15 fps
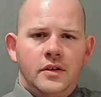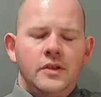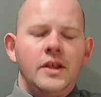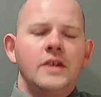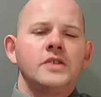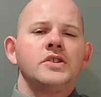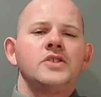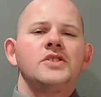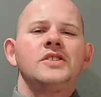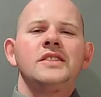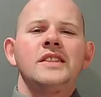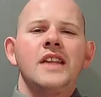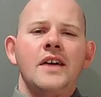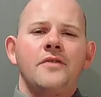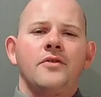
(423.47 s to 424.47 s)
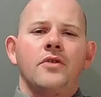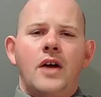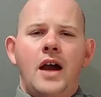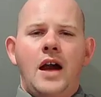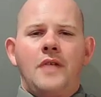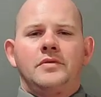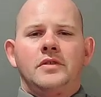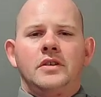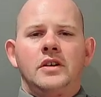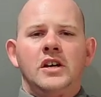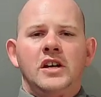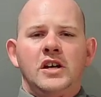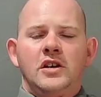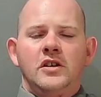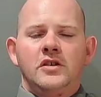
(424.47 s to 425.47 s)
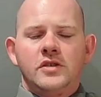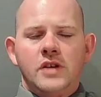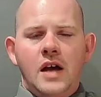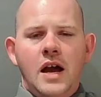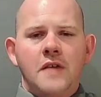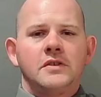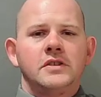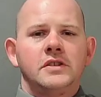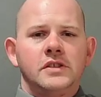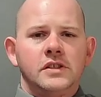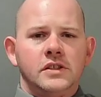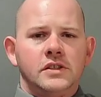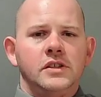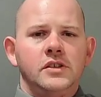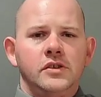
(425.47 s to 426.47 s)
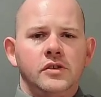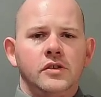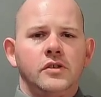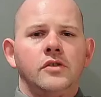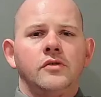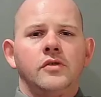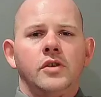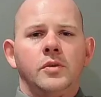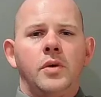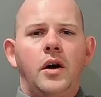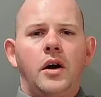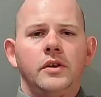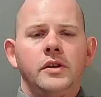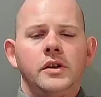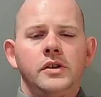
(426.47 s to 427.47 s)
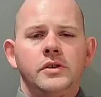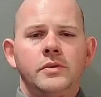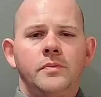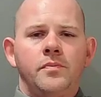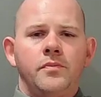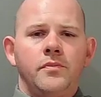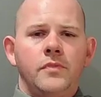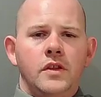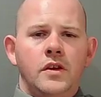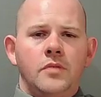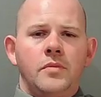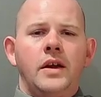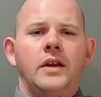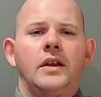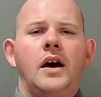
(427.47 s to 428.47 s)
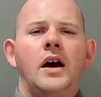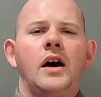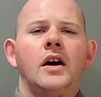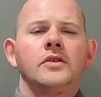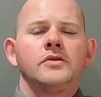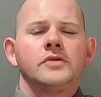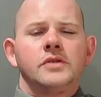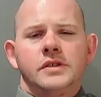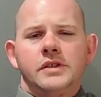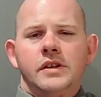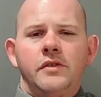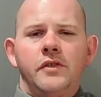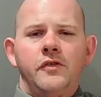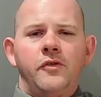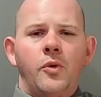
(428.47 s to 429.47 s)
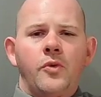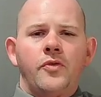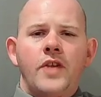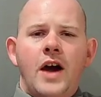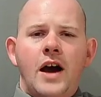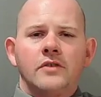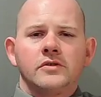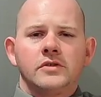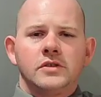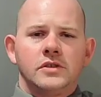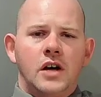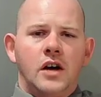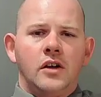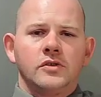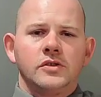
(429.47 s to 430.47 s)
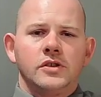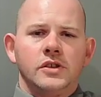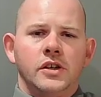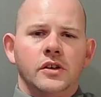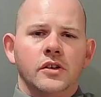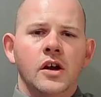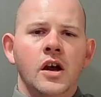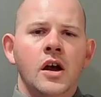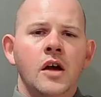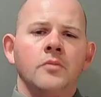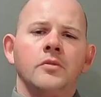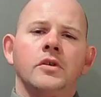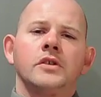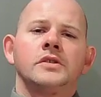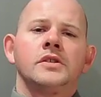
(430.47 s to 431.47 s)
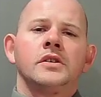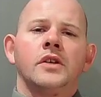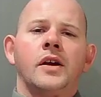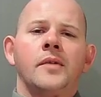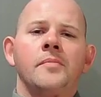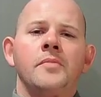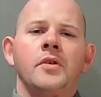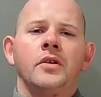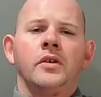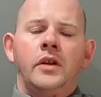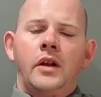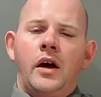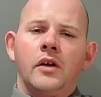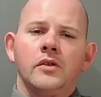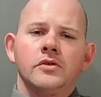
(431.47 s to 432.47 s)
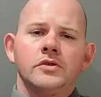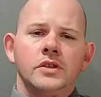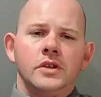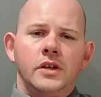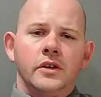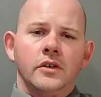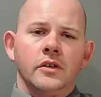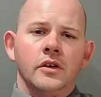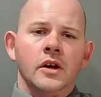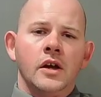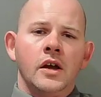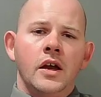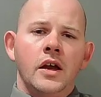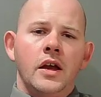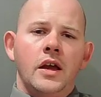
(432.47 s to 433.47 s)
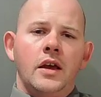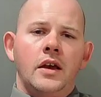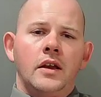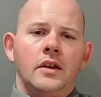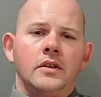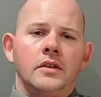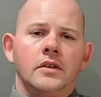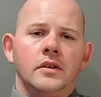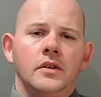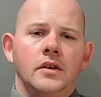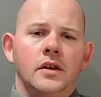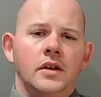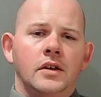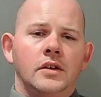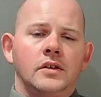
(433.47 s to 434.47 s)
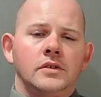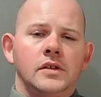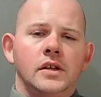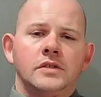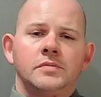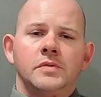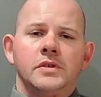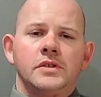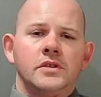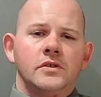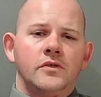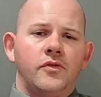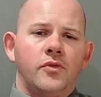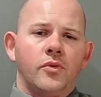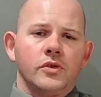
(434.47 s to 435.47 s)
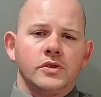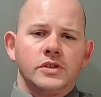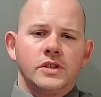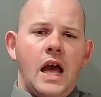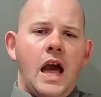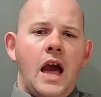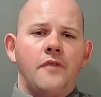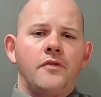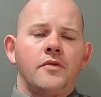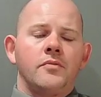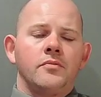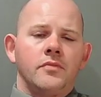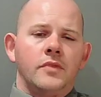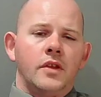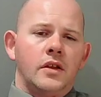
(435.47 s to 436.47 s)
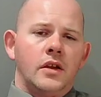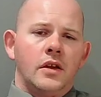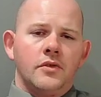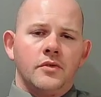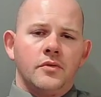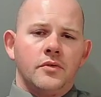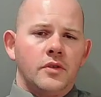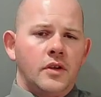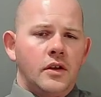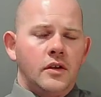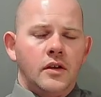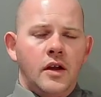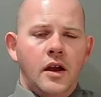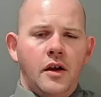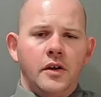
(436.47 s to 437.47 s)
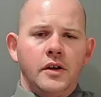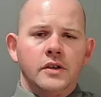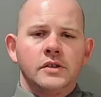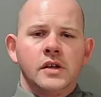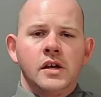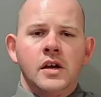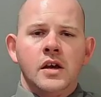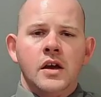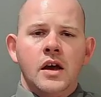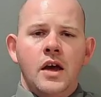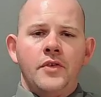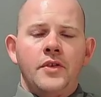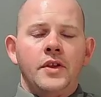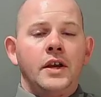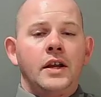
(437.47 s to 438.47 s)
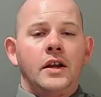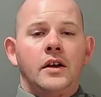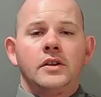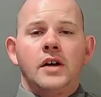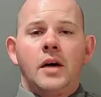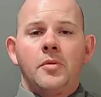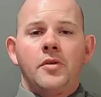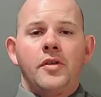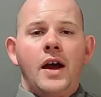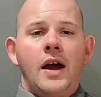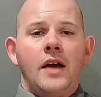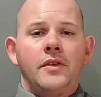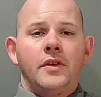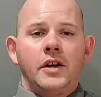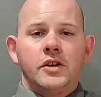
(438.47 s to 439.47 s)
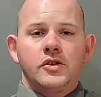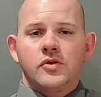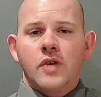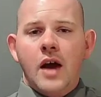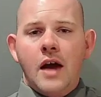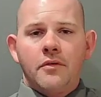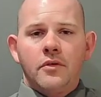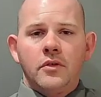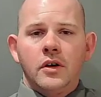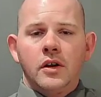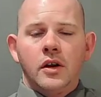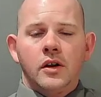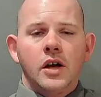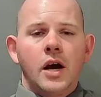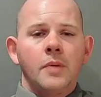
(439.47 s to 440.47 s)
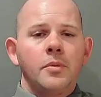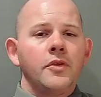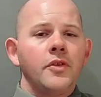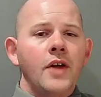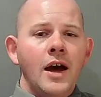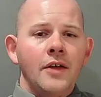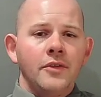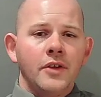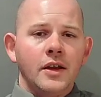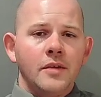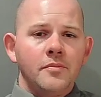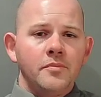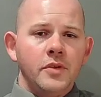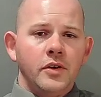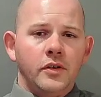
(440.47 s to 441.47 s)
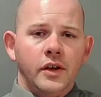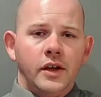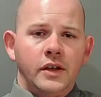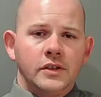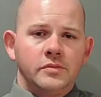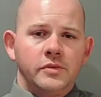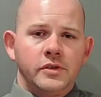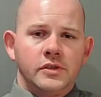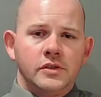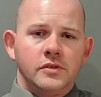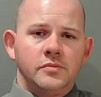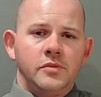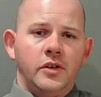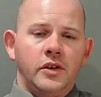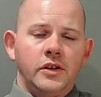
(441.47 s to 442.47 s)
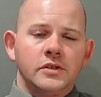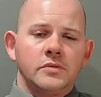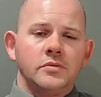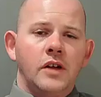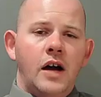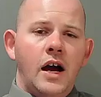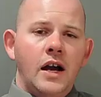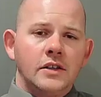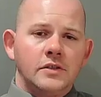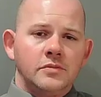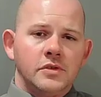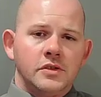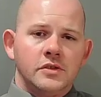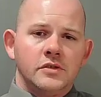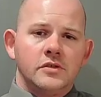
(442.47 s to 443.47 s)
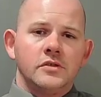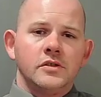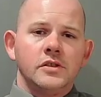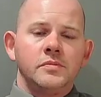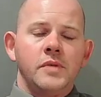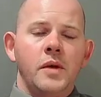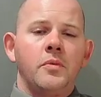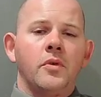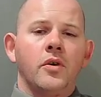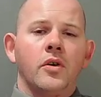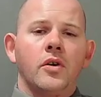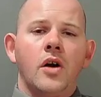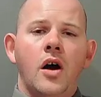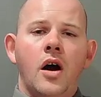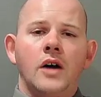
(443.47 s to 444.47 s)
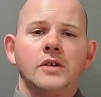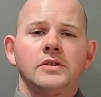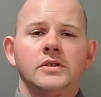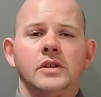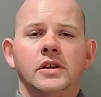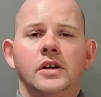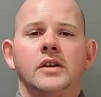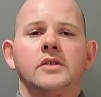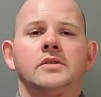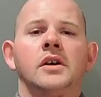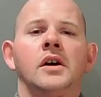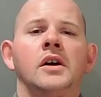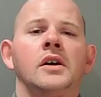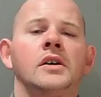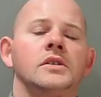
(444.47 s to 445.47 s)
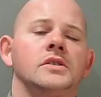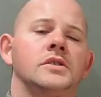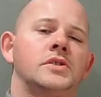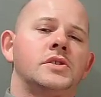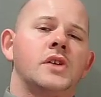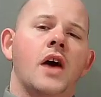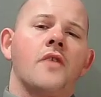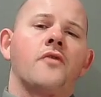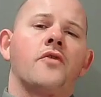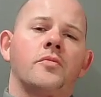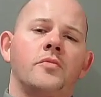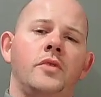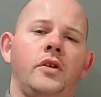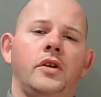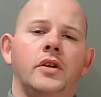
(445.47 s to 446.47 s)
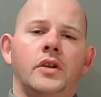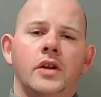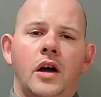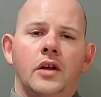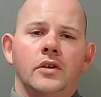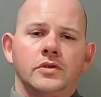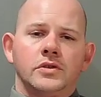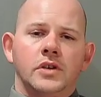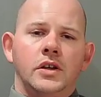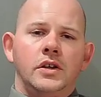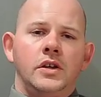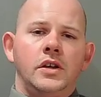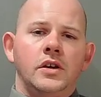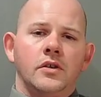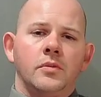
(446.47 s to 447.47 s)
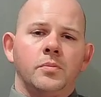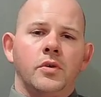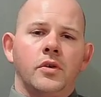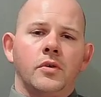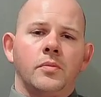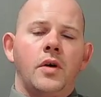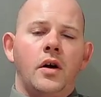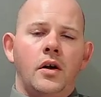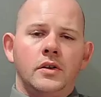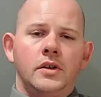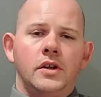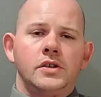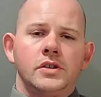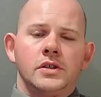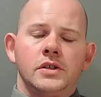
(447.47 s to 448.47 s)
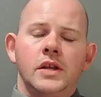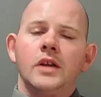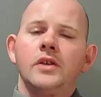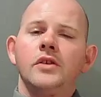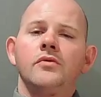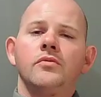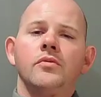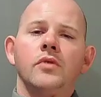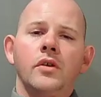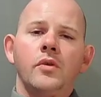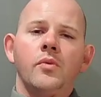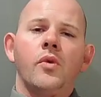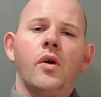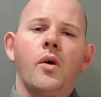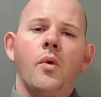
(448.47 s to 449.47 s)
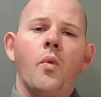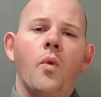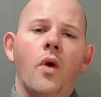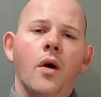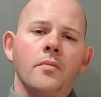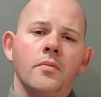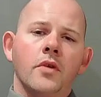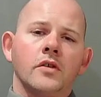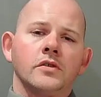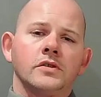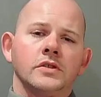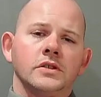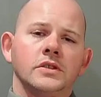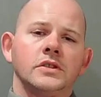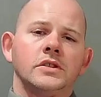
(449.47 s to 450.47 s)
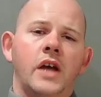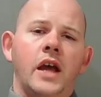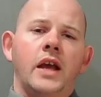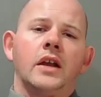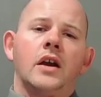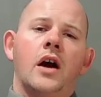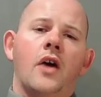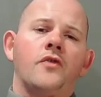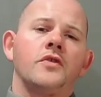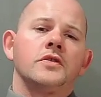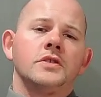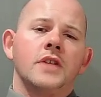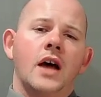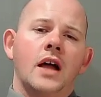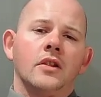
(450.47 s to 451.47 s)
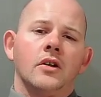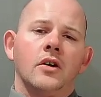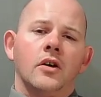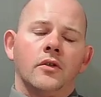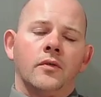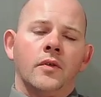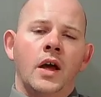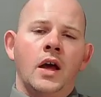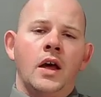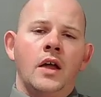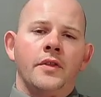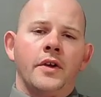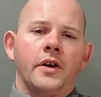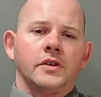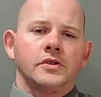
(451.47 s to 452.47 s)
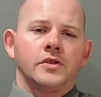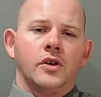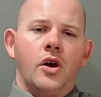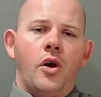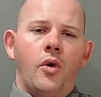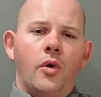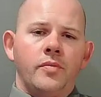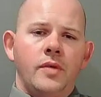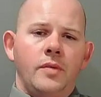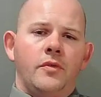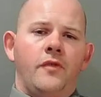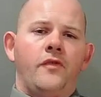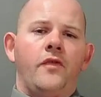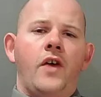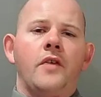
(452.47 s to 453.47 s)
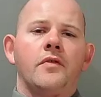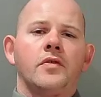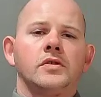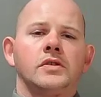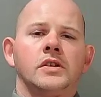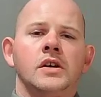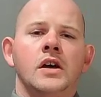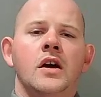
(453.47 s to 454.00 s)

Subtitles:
That should never happen. You should not have a 60-year career politician. They're making $174,000 a year, plus nearly $1 million a year in expenses for staff and other areas. And then they get on top of that, they get travel, and on top of that, they get building expenses, building and supply expenses. So these people are costing us several $1 million a year per politician. Now, do you really want one person staying in office that long? They're going to start owing people favors.